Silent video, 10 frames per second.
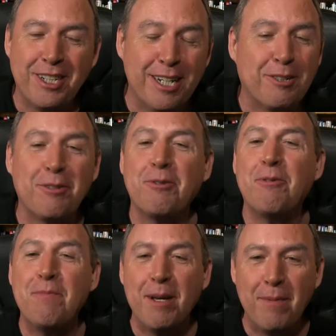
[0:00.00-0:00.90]
teachers
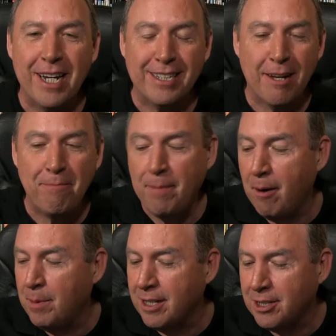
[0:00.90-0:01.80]
would be amazed. I've
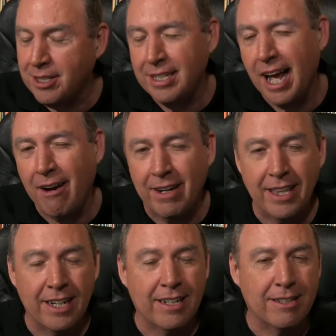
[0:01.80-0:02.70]
published now, I
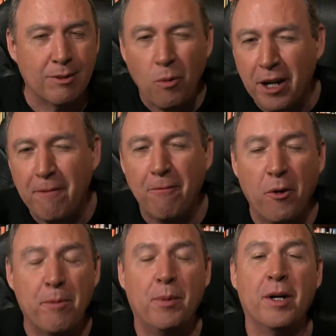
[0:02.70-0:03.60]
think,
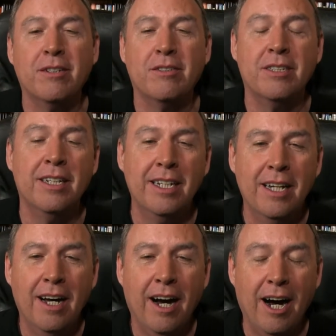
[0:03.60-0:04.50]
24 books.
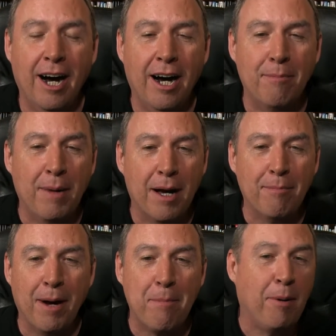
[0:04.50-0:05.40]
Uh, awesome. my,
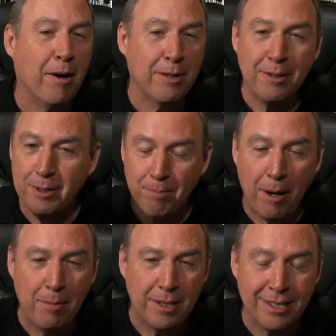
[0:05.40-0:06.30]
my partner's
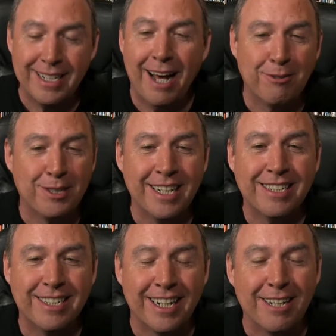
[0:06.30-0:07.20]
published now
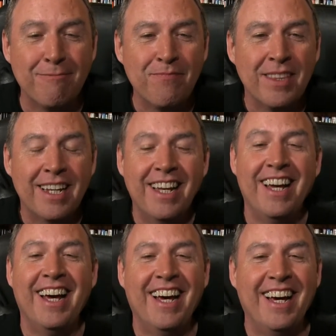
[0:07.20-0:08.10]
60.
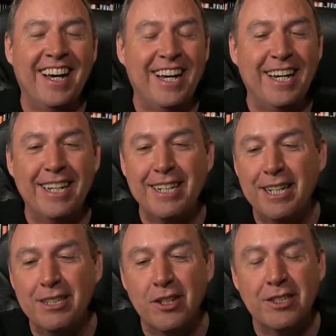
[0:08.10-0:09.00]
And
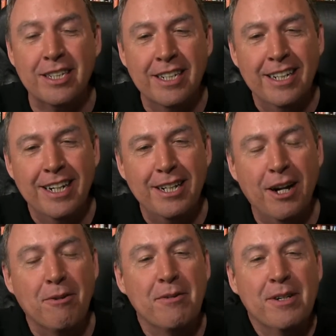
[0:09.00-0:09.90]
it's just, you
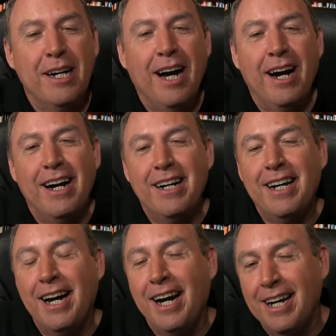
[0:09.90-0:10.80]
know,
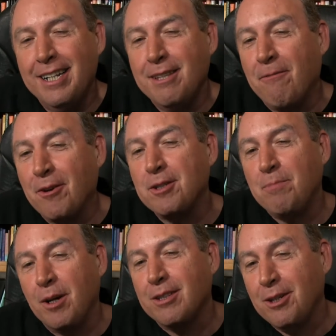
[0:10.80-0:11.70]
the first
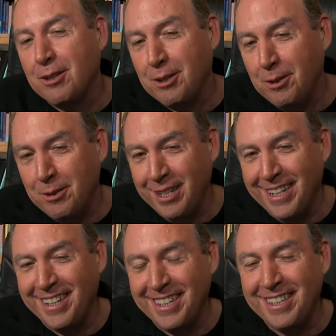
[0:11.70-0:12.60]
book took two
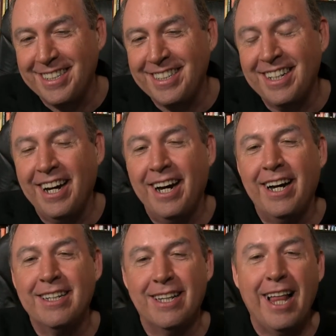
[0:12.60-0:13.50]
years,
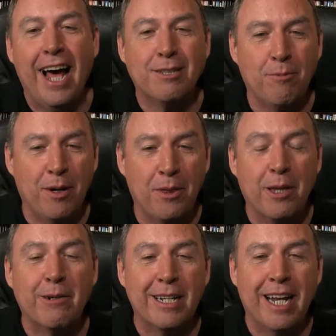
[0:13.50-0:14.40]
uh, the last one
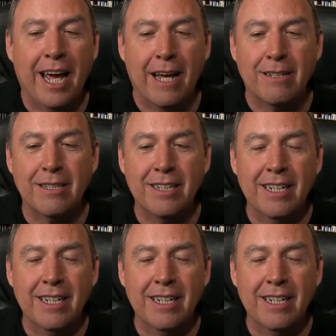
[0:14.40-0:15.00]
30 days.